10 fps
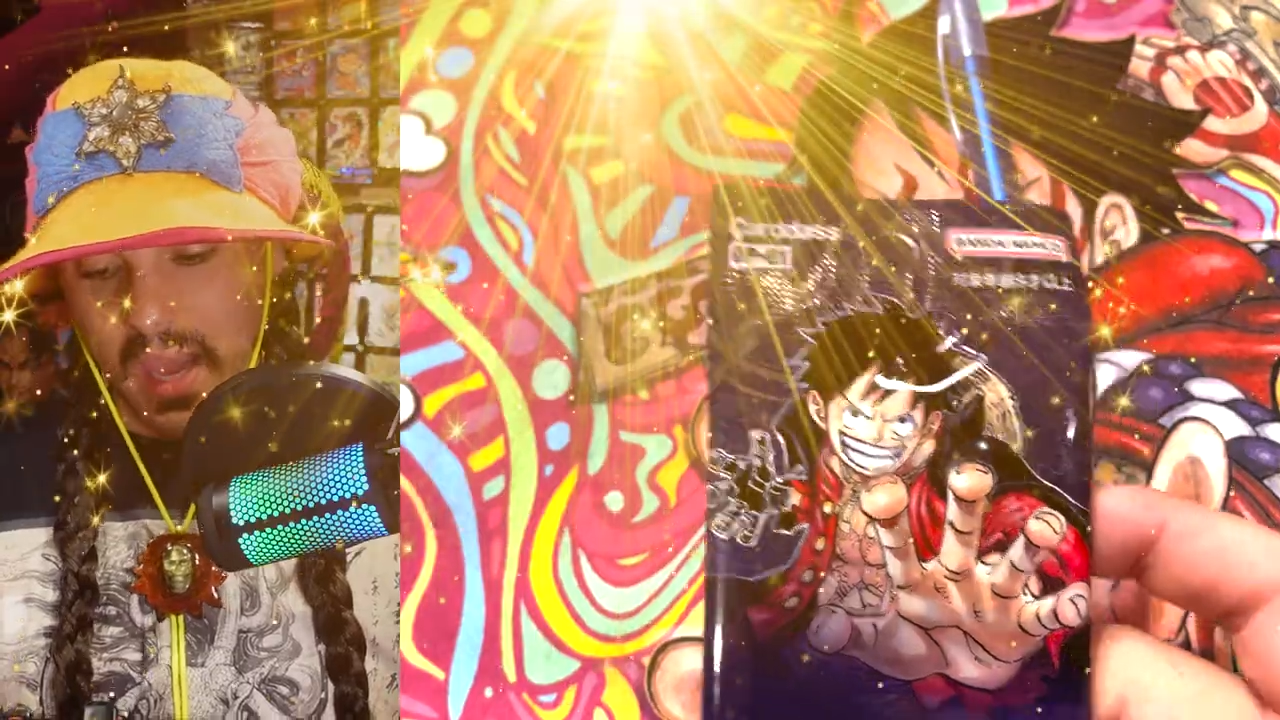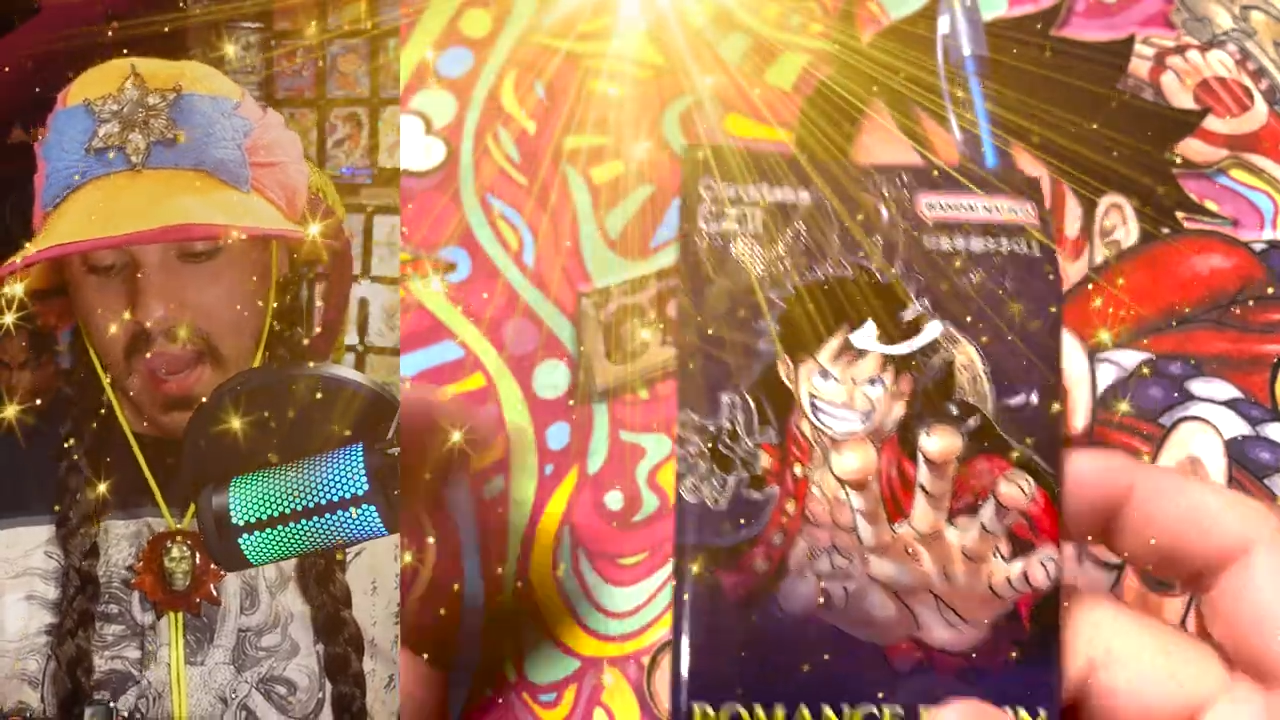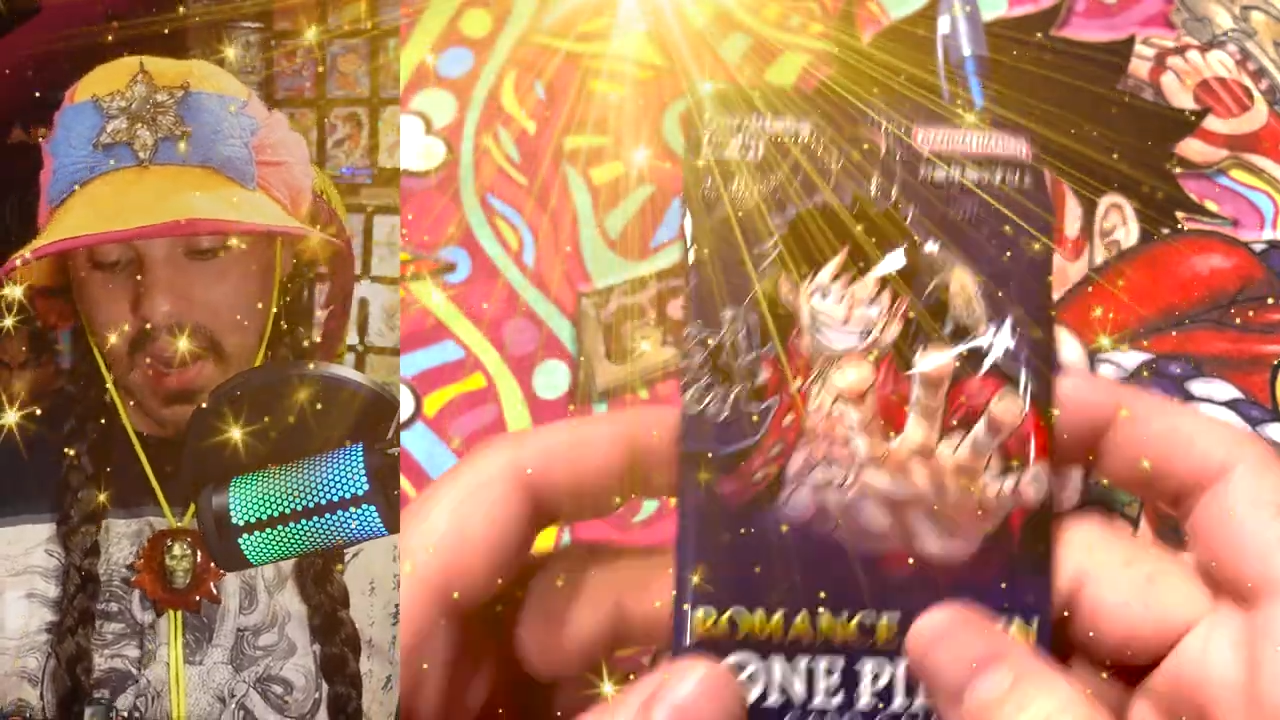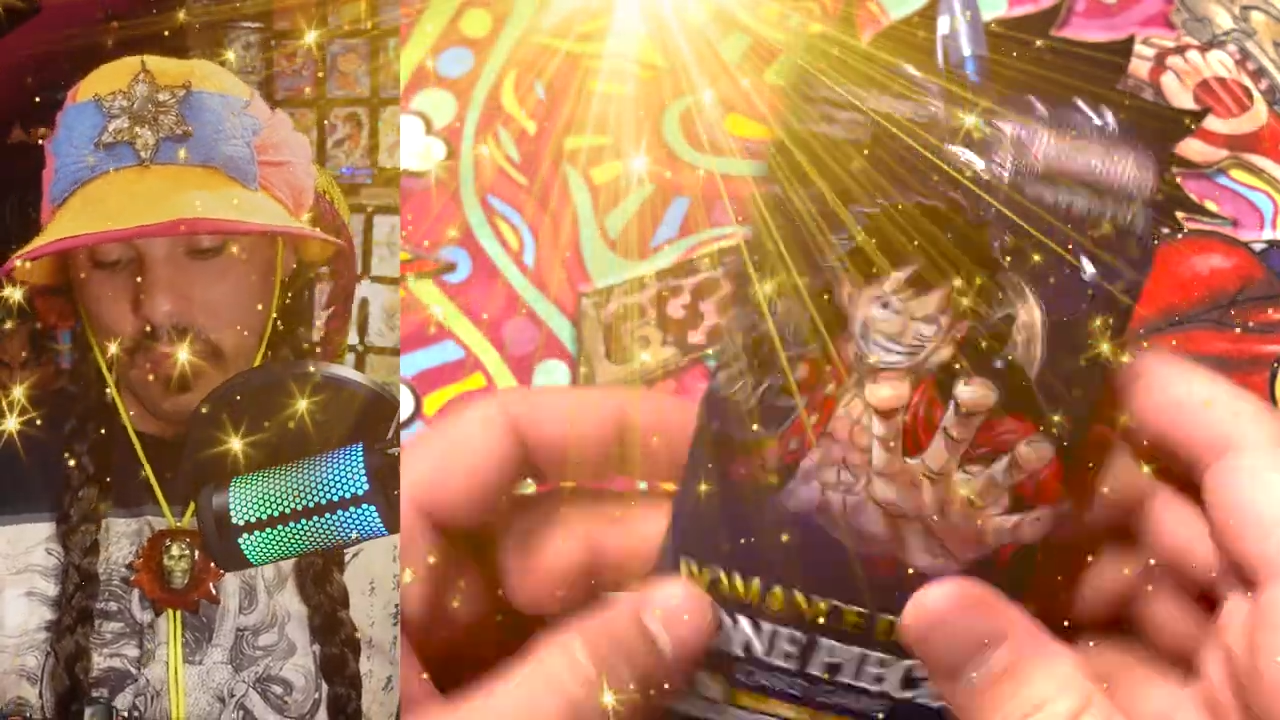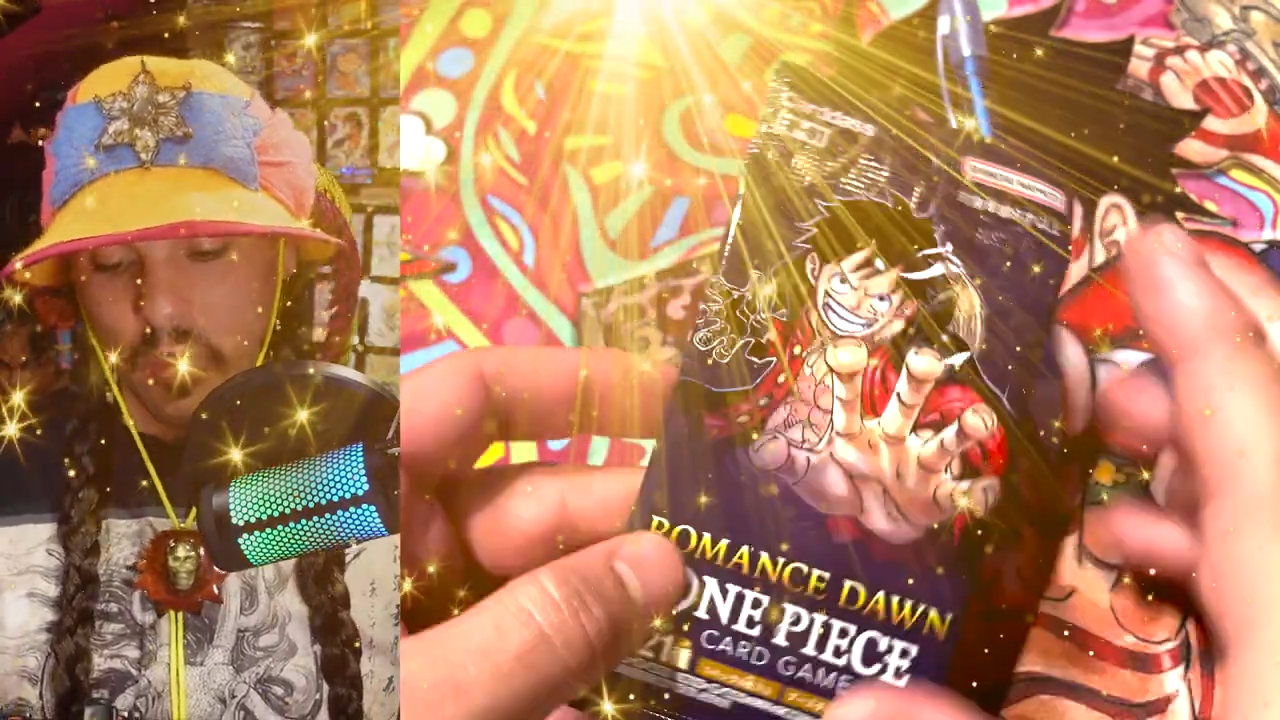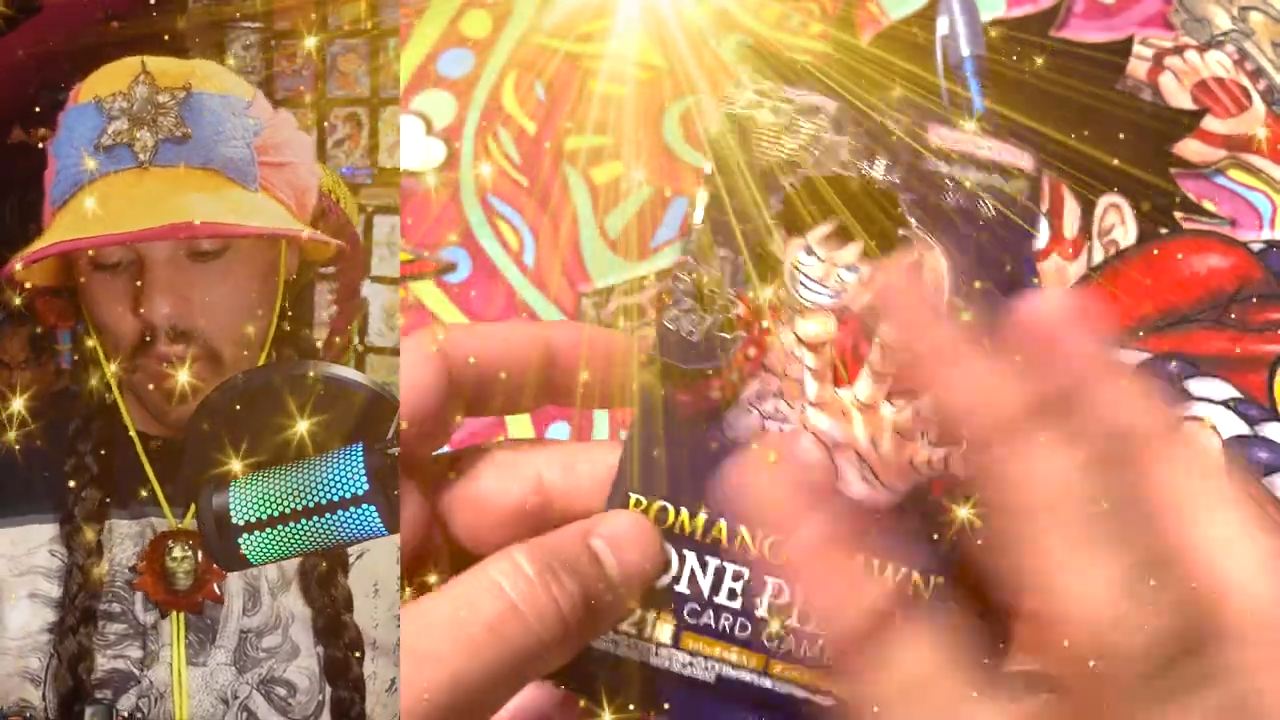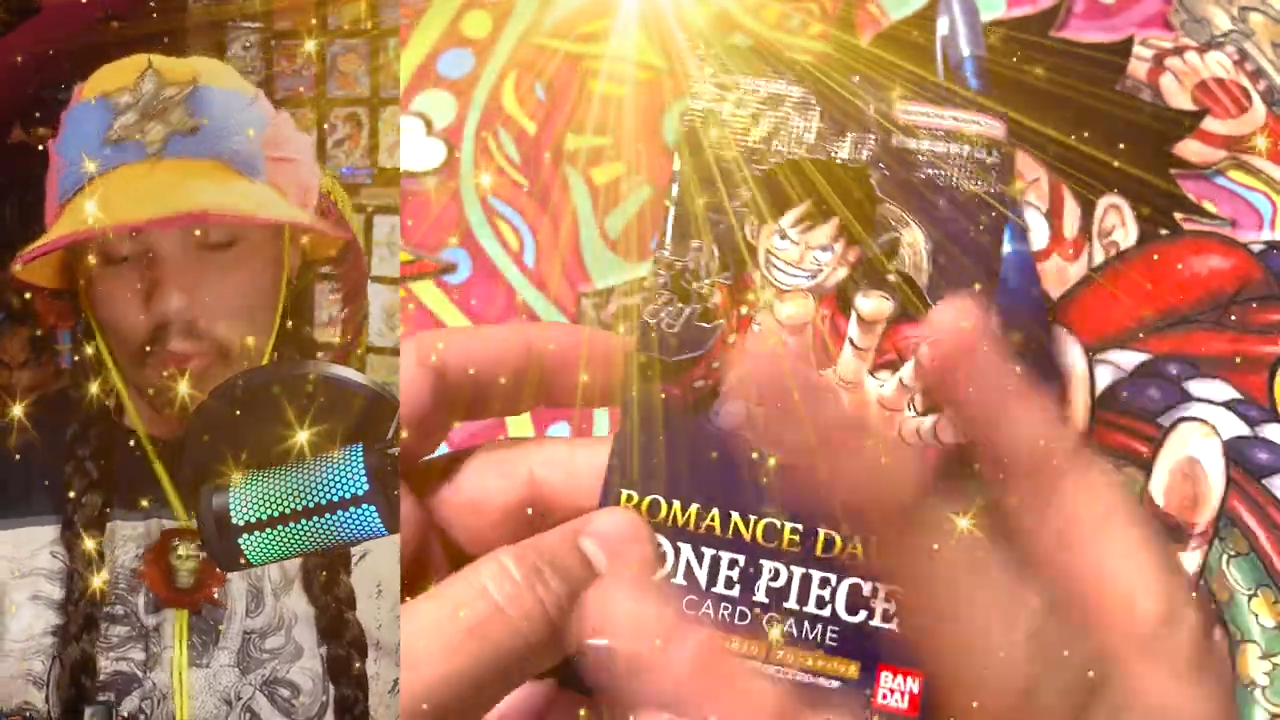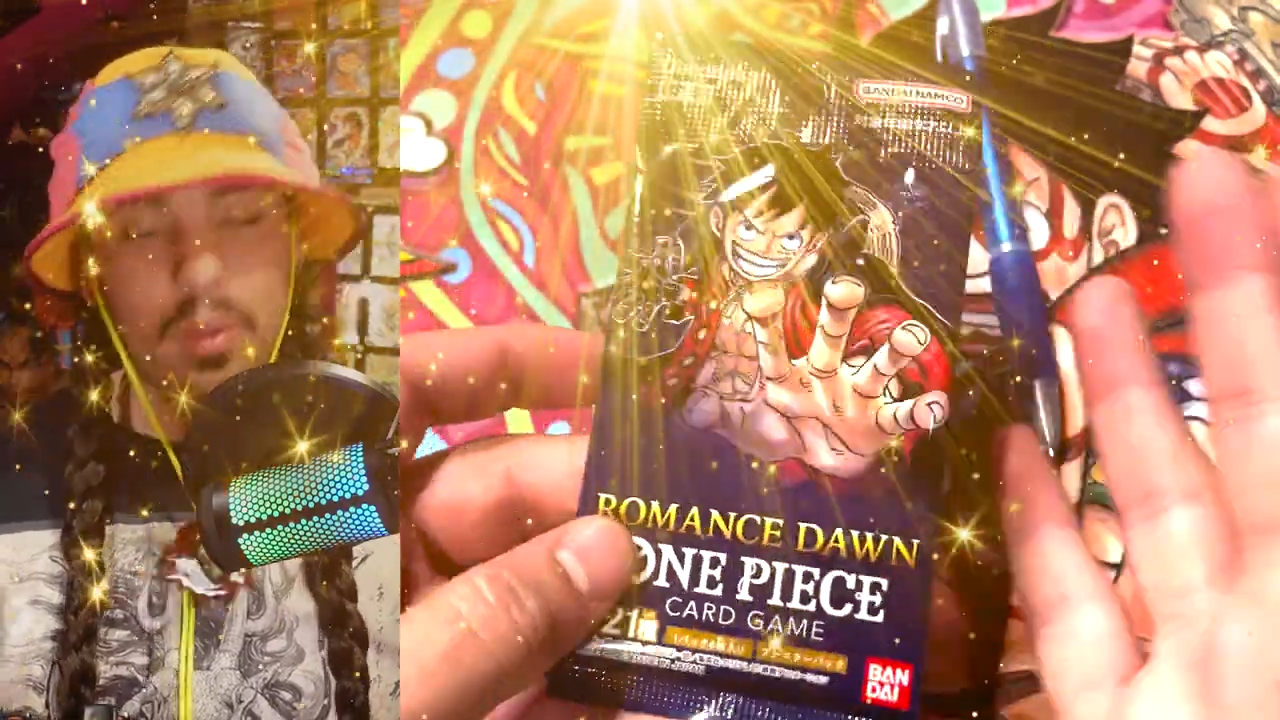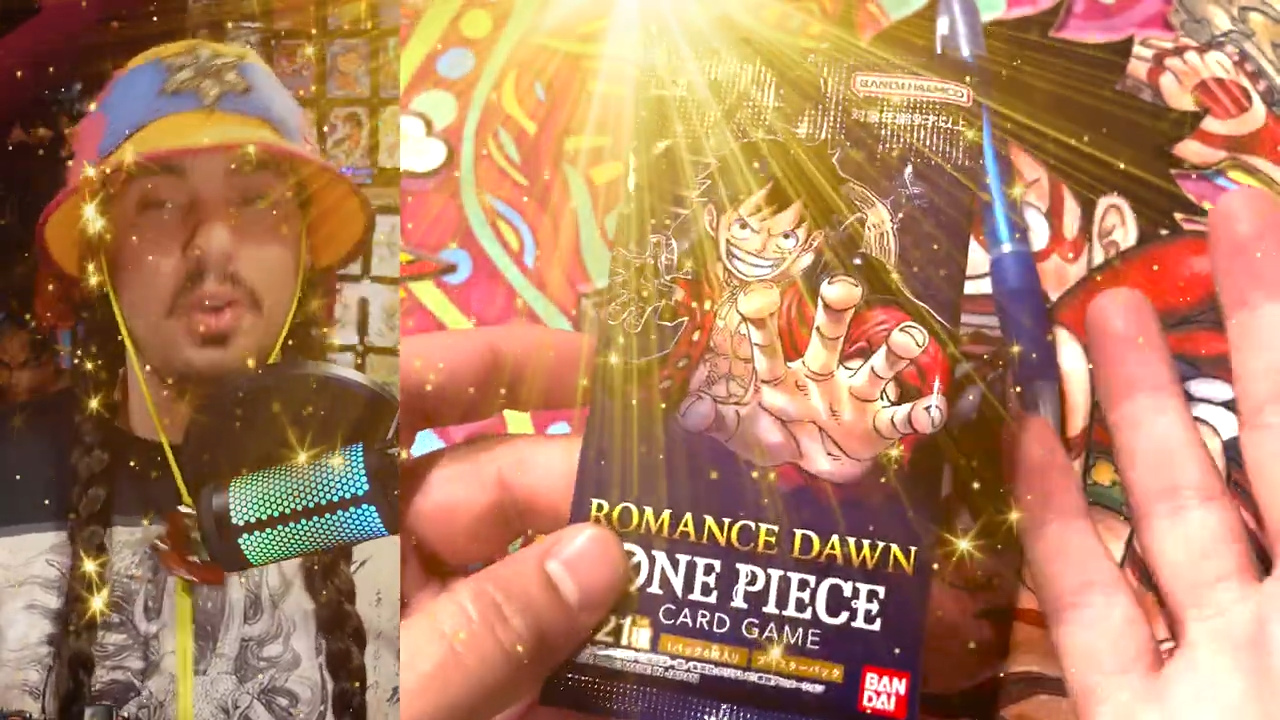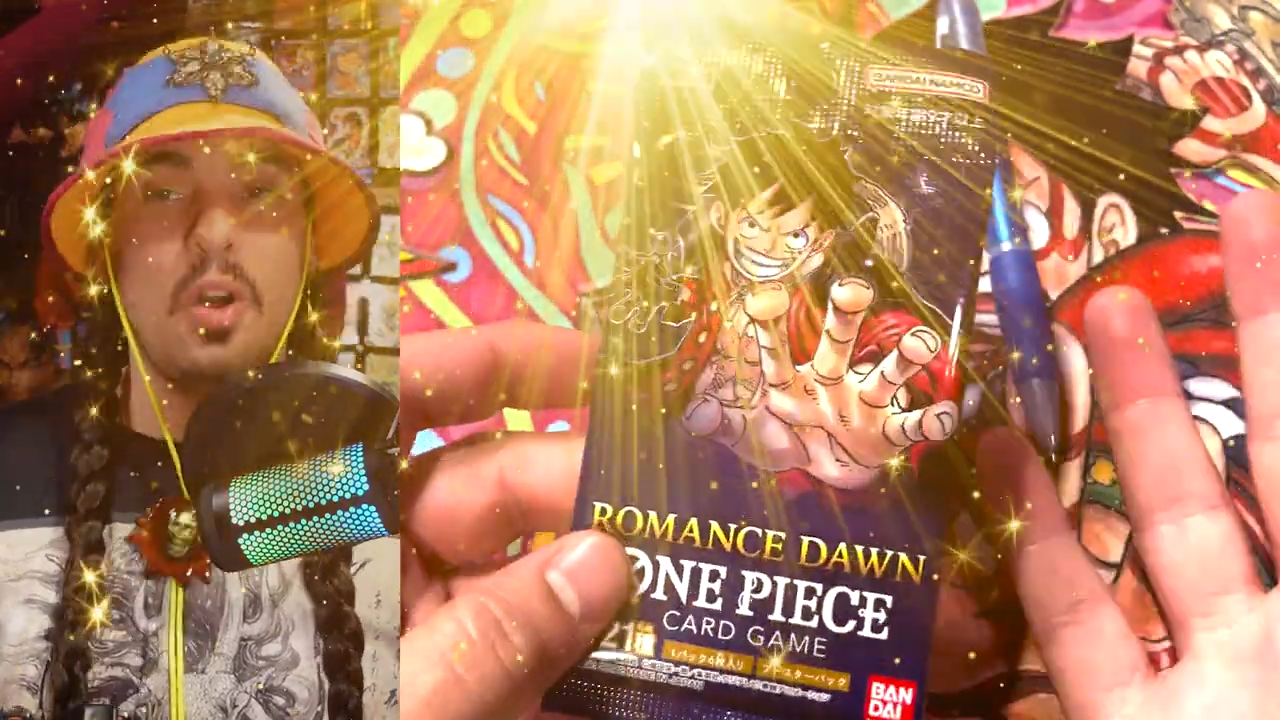and we opened